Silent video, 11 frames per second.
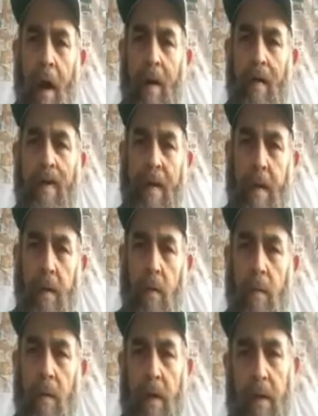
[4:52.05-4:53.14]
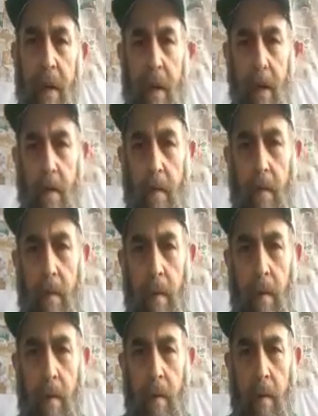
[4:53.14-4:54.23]
Avinu Malkeinu,
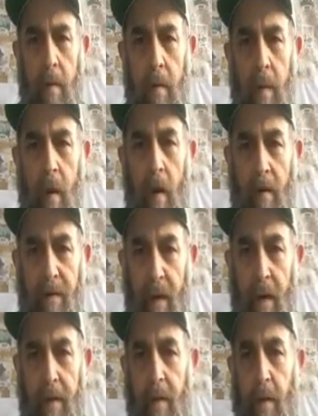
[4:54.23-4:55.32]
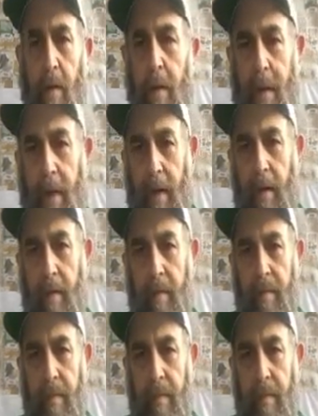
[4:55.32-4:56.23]
our Father, our King.